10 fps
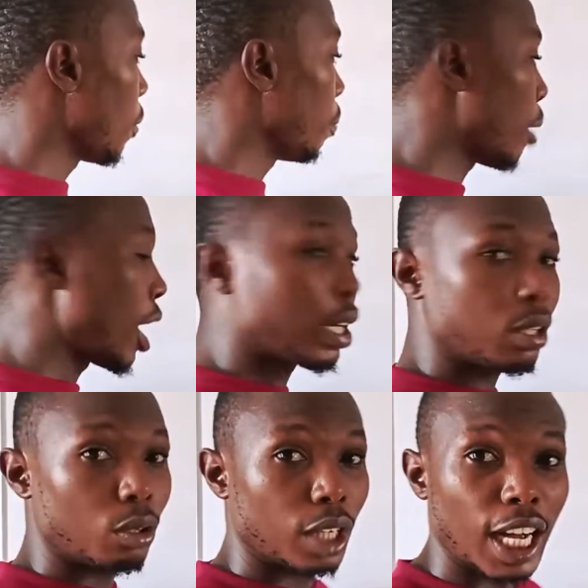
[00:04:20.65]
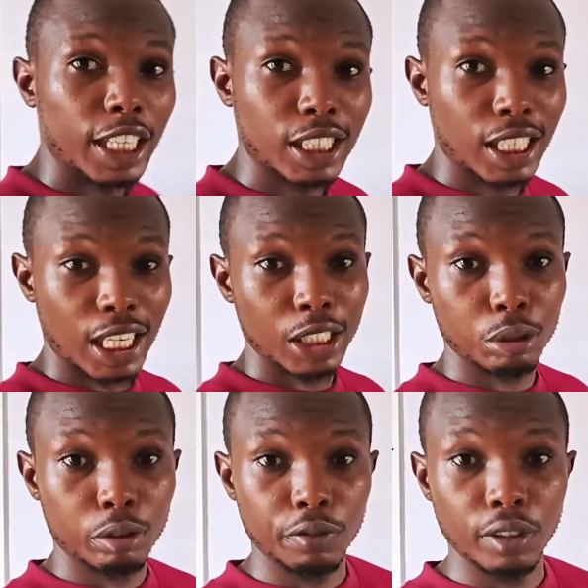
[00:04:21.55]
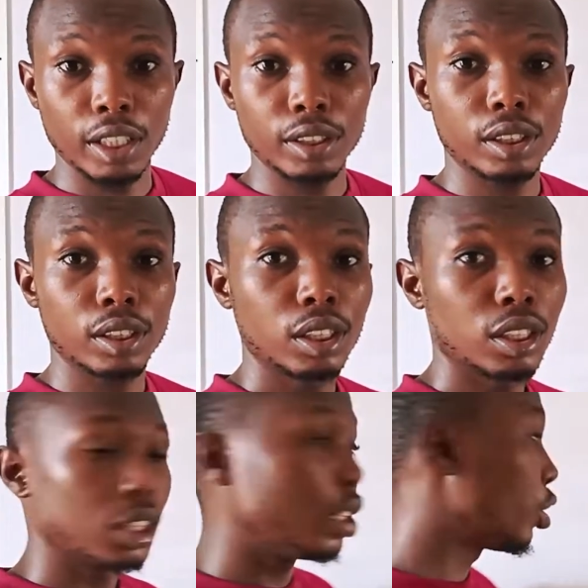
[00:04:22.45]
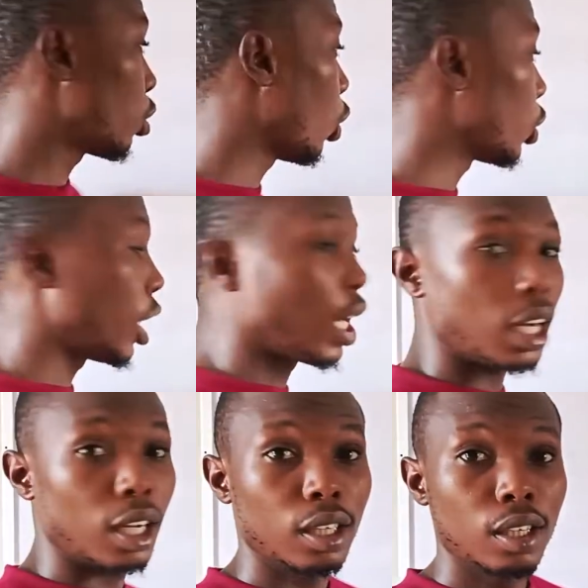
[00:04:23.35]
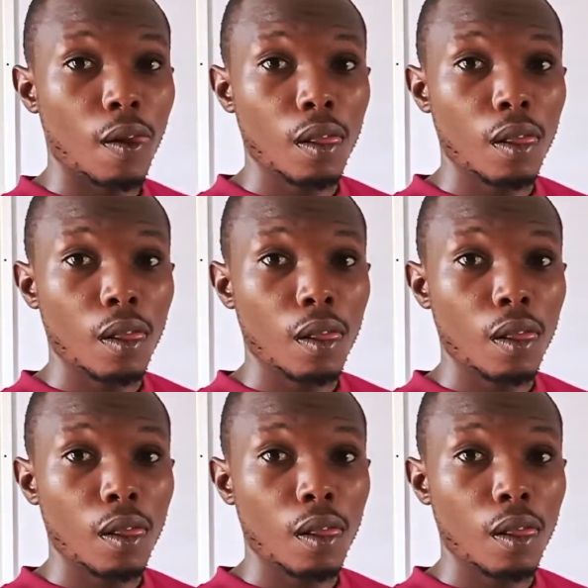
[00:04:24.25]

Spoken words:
Bank or cash and cash equivalent is under